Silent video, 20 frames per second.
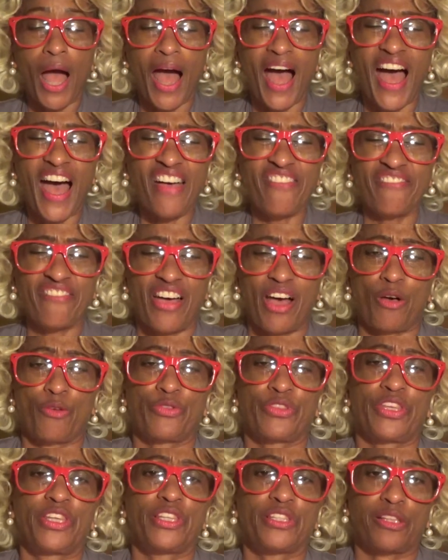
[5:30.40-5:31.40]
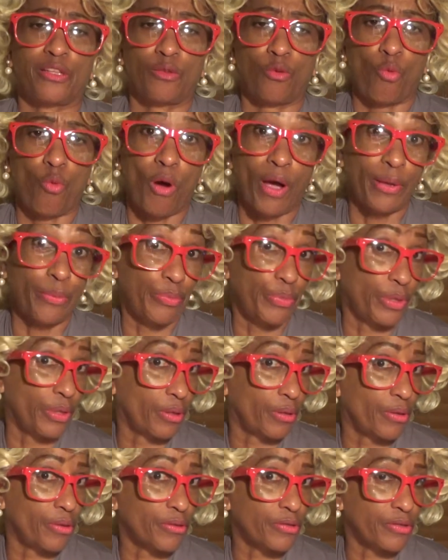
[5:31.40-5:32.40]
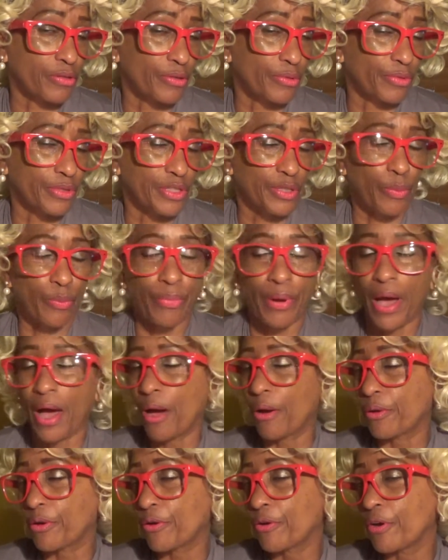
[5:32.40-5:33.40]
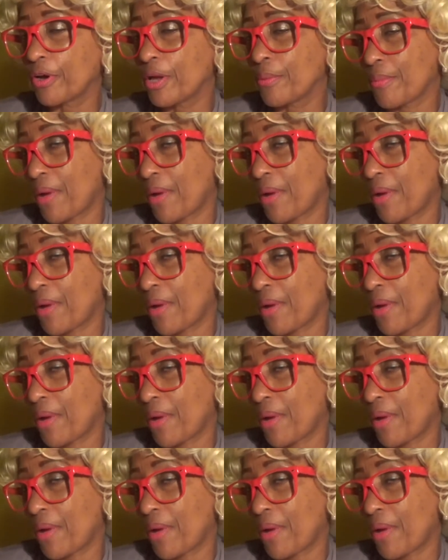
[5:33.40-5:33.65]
I found these little white pills and some powder in